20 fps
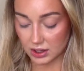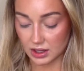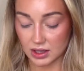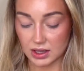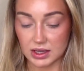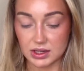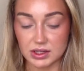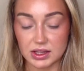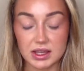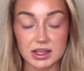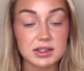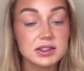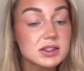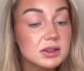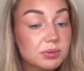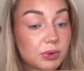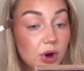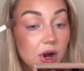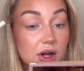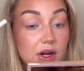It gets the
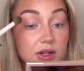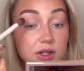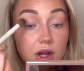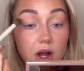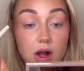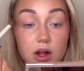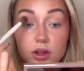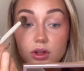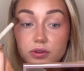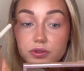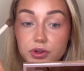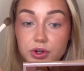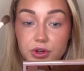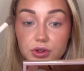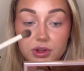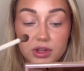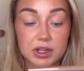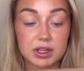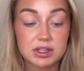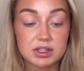product all over your
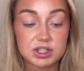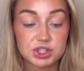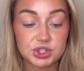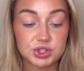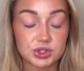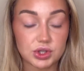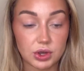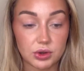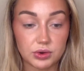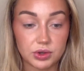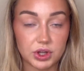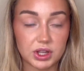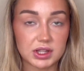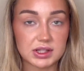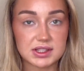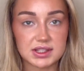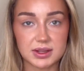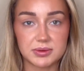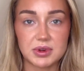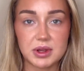lid so good.
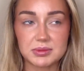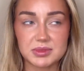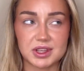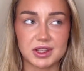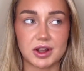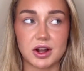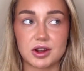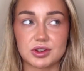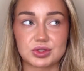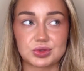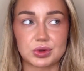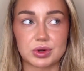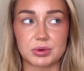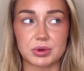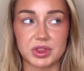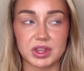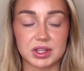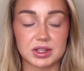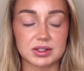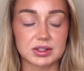Sometimes I contour with
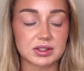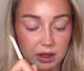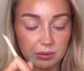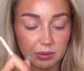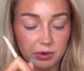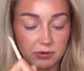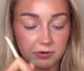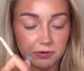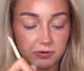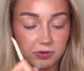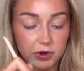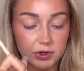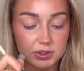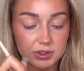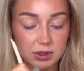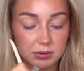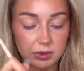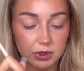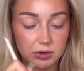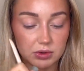this. Okay, but first
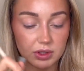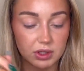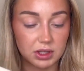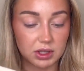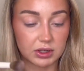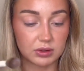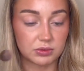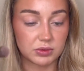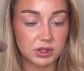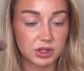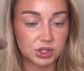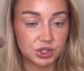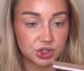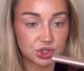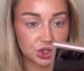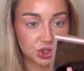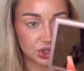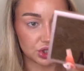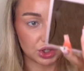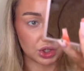I'm going in with
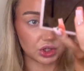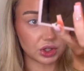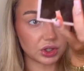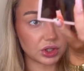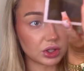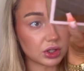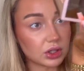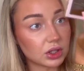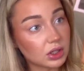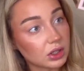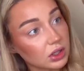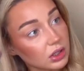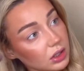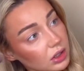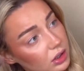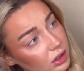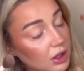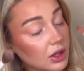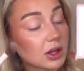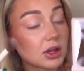shade
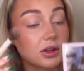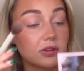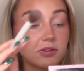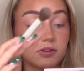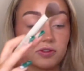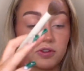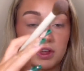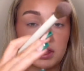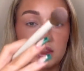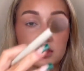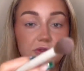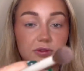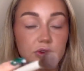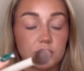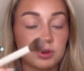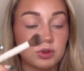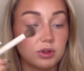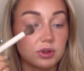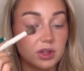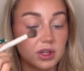
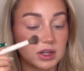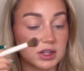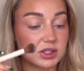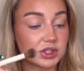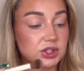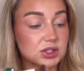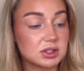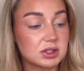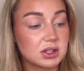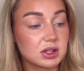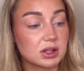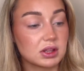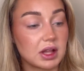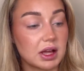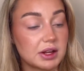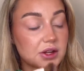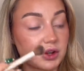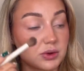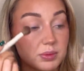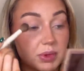Unfaithful, and it's just the
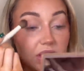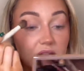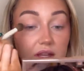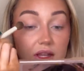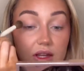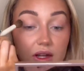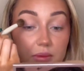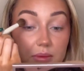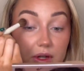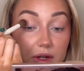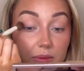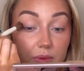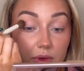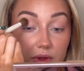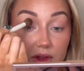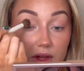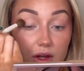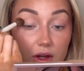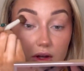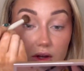lighter pink, and I'm going to put
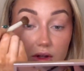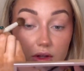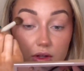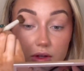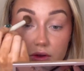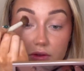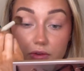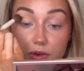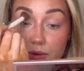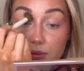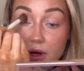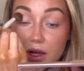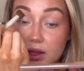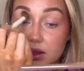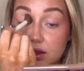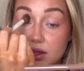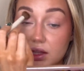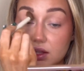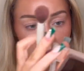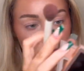that all over my
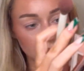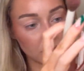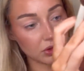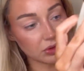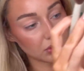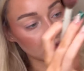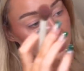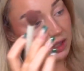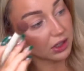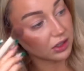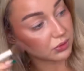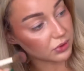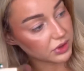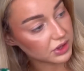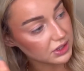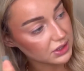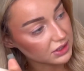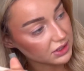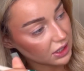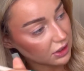lid. I'm going in with the
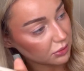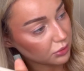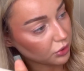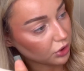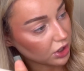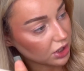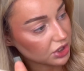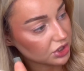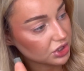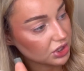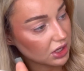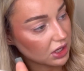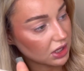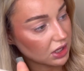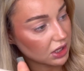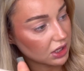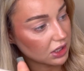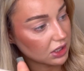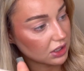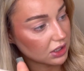same brush
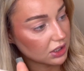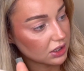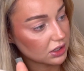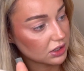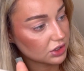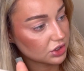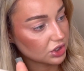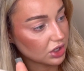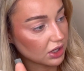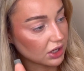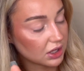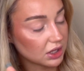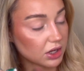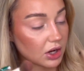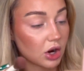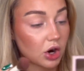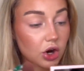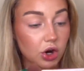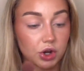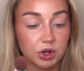in shade
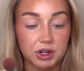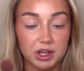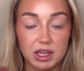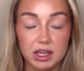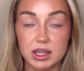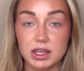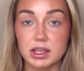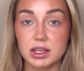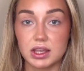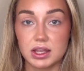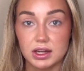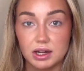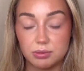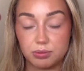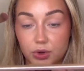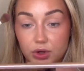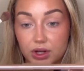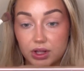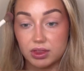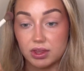Heartache, and I'm
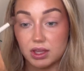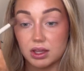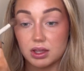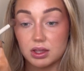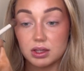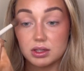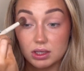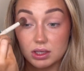putting that